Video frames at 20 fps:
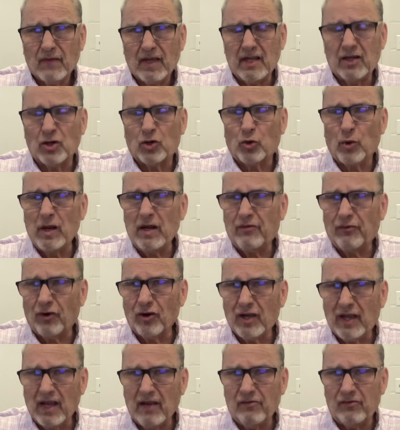He decreed
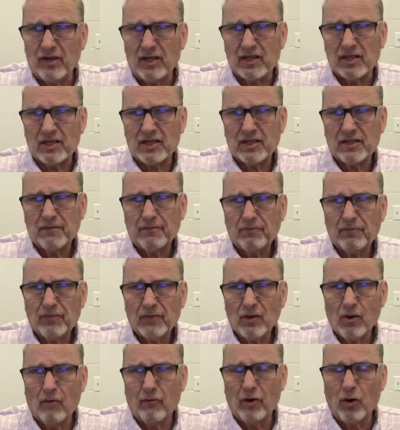forgiveness
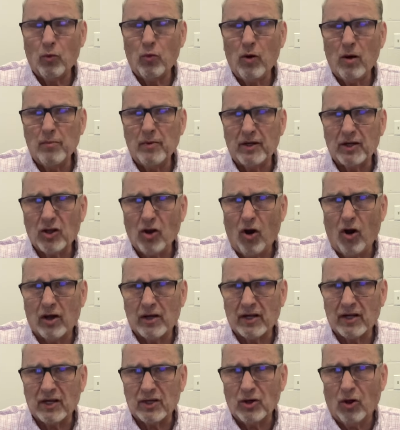over a woman
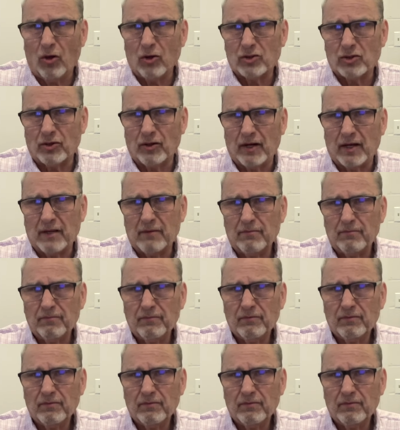caught in adultery.